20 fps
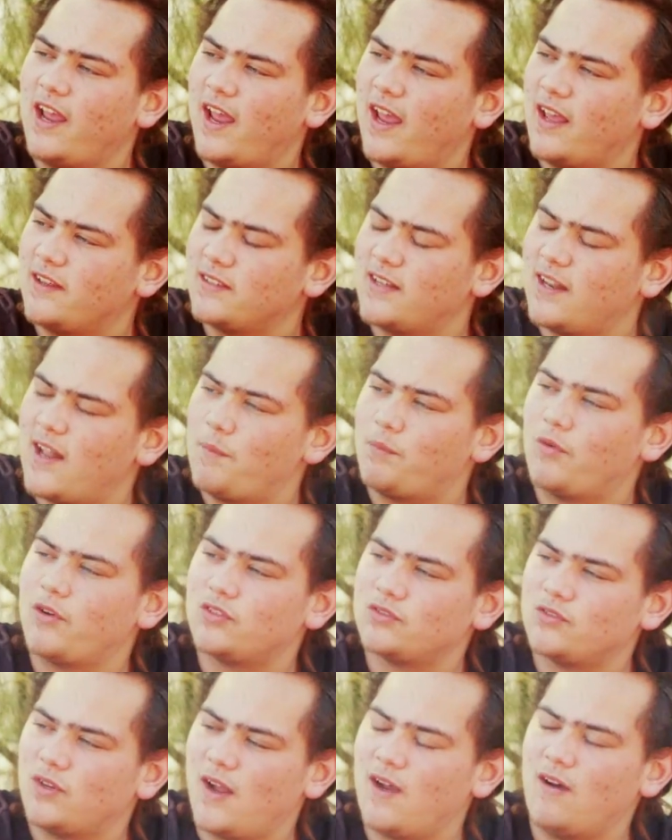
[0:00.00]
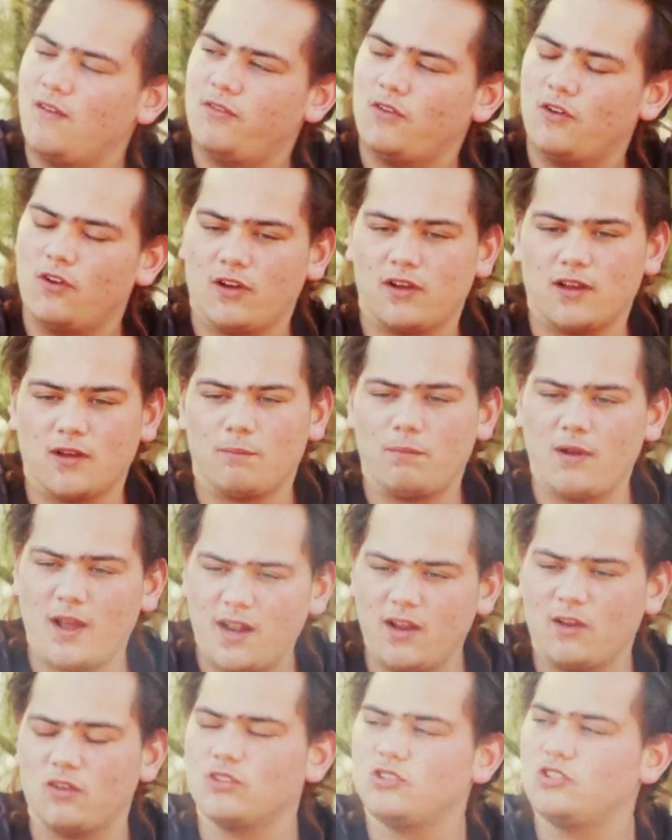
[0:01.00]
as an Aboriginal health worker.
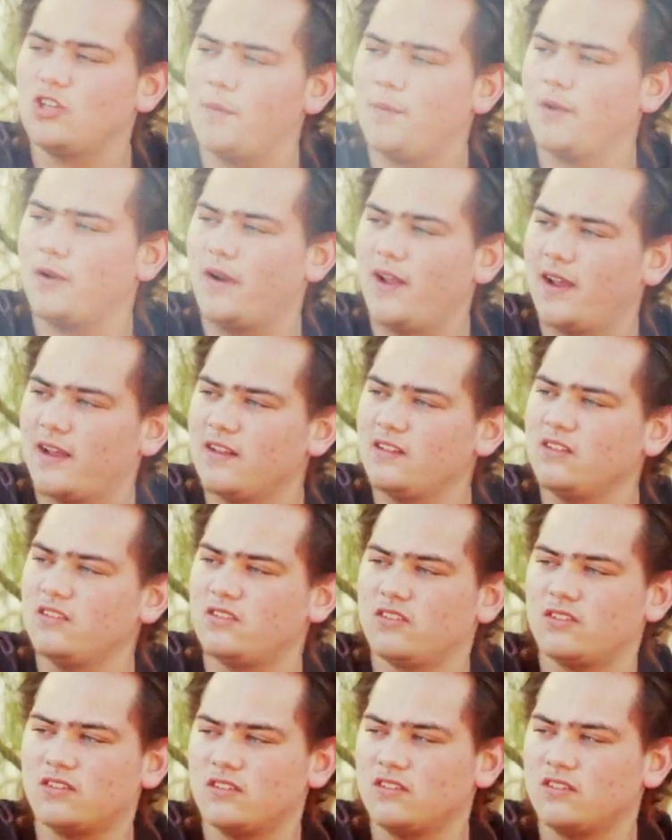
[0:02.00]
Bloody good job, he reckons.